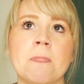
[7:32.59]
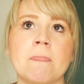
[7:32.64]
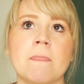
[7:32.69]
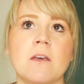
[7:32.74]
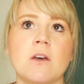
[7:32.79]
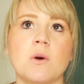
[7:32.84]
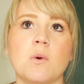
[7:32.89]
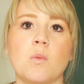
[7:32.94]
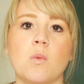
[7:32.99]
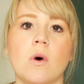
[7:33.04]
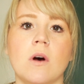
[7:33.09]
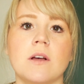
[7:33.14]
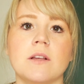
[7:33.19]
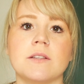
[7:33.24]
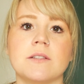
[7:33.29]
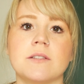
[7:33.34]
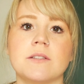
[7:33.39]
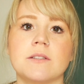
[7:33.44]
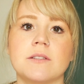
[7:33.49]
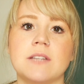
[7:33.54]
it
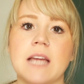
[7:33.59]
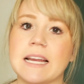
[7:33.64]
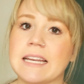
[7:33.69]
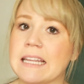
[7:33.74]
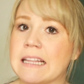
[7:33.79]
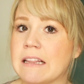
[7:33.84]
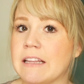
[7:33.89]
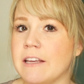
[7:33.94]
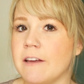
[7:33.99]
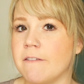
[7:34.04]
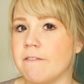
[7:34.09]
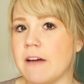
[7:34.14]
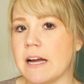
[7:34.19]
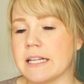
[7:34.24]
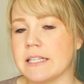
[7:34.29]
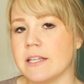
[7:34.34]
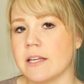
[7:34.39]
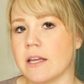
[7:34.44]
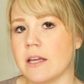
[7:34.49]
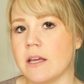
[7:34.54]
was technically
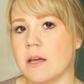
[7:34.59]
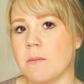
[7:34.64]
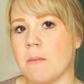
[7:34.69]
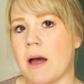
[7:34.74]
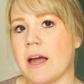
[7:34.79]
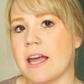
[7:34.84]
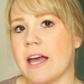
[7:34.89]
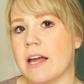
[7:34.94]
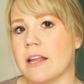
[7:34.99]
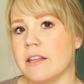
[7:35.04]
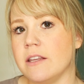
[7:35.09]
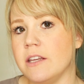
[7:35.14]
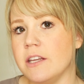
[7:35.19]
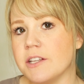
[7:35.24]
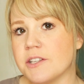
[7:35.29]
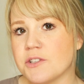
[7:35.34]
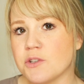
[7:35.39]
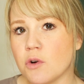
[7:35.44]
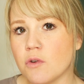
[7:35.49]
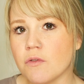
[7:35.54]
affecting him. I had
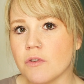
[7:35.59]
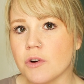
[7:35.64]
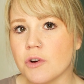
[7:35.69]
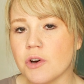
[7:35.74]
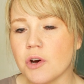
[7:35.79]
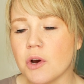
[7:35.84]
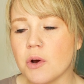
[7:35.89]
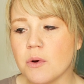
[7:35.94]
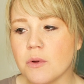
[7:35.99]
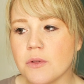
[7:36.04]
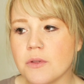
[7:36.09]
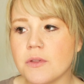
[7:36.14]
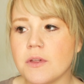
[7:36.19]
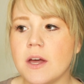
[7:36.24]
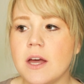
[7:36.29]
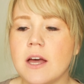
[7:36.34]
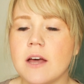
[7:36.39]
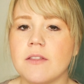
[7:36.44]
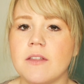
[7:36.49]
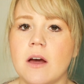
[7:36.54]
yeast overgrowth
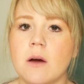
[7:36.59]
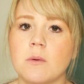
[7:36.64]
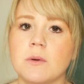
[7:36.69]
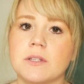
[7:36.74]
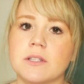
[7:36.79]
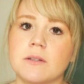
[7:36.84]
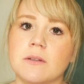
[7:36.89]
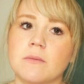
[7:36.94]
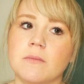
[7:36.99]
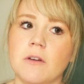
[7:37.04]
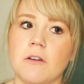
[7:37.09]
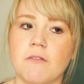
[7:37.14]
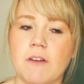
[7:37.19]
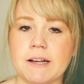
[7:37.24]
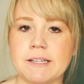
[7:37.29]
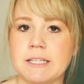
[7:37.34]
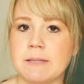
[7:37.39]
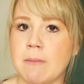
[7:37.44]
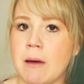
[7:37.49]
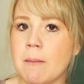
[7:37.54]
that was
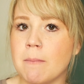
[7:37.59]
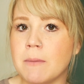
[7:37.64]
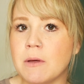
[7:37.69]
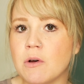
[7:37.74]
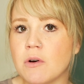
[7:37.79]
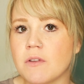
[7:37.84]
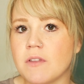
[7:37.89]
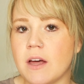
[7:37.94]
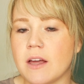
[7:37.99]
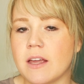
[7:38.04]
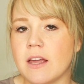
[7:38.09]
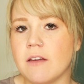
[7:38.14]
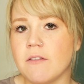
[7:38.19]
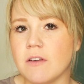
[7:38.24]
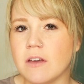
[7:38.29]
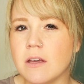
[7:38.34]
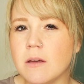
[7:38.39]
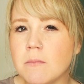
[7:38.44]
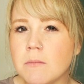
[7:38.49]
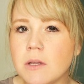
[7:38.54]
affecting my milk that gave
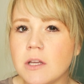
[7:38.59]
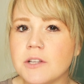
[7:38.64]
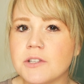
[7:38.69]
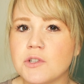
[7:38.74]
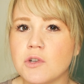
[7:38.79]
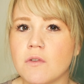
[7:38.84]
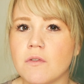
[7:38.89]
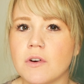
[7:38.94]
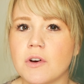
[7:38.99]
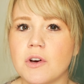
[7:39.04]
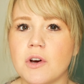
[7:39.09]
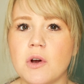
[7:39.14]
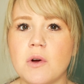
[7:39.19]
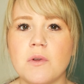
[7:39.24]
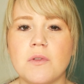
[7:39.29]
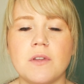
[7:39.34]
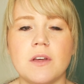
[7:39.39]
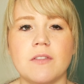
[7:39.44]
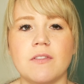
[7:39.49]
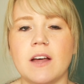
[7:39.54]
him yeast
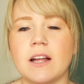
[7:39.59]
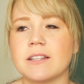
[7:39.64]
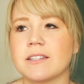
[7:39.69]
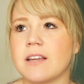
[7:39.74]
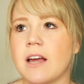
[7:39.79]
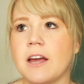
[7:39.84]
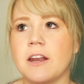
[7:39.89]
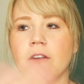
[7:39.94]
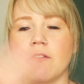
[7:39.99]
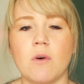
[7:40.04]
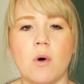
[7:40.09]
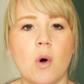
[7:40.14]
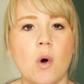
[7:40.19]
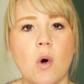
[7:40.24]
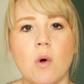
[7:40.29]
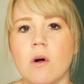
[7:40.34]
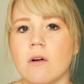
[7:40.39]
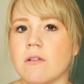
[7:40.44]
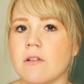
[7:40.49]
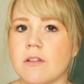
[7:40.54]
overgrowth, and that's kind of a
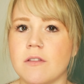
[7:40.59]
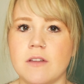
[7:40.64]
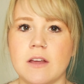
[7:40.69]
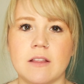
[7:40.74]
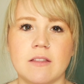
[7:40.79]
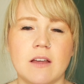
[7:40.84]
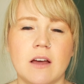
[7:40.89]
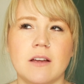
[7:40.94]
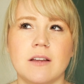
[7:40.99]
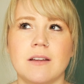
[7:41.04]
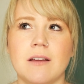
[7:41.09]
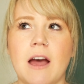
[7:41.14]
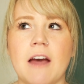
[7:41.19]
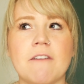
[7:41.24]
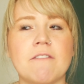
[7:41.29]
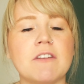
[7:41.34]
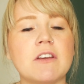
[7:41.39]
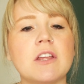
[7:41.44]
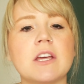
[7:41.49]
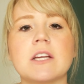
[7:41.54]
whole other thing that I
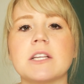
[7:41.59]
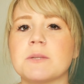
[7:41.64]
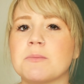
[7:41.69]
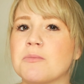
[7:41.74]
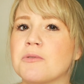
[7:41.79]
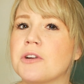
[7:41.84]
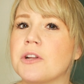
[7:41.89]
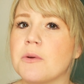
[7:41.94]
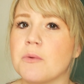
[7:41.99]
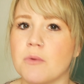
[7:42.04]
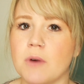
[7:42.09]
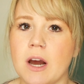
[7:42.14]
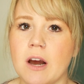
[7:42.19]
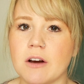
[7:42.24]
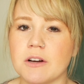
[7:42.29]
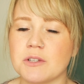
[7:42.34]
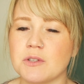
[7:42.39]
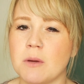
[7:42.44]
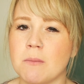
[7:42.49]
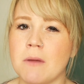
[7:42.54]
feel like is pretty
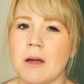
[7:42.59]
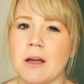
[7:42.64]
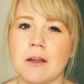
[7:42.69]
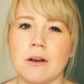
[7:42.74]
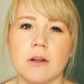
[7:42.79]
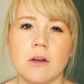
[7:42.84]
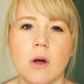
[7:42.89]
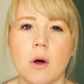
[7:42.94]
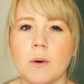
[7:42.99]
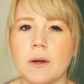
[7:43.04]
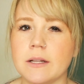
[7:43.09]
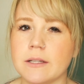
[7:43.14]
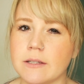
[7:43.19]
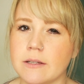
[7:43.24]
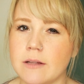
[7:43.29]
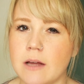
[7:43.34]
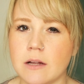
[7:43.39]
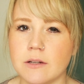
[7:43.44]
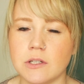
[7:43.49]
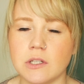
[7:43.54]
rare, so I'm not gonna go into
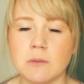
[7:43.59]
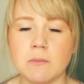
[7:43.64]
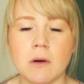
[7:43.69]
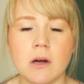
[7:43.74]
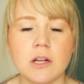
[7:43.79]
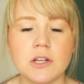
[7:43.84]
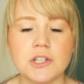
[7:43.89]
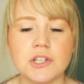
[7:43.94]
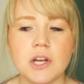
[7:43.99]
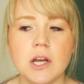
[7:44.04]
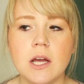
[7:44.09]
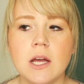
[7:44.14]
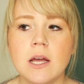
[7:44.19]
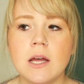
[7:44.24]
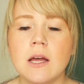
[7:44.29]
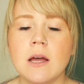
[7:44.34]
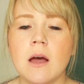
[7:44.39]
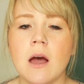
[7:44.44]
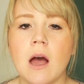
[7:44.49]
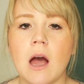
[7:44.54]
that too much.
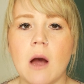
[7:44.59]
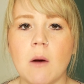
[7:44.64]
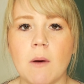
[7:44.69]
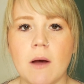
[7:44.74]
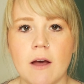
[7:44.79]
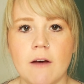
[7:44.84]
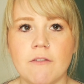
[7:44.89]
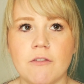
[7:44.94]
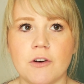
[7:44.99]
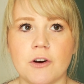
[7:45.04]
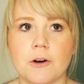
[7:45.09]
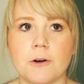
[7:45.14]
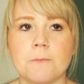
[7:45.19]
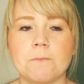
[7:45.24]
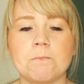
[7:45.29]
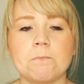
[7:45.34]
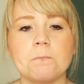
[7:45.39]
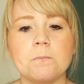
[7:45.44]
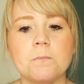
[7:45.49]
However,